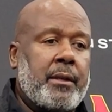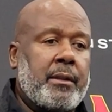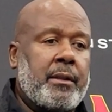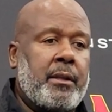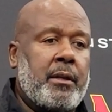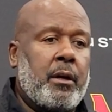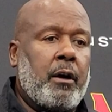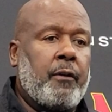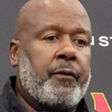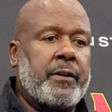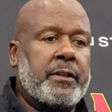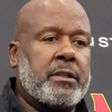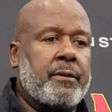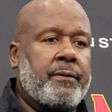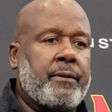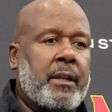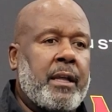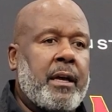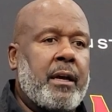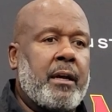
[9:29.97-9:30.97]
the
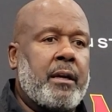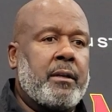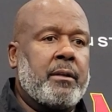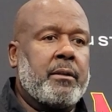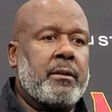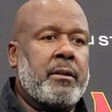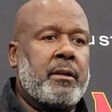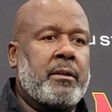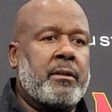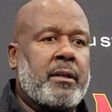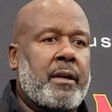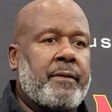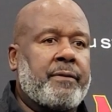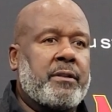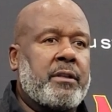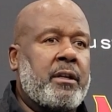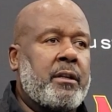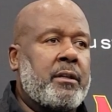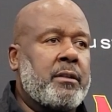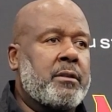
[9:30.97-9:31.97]
offensive line, as I've said,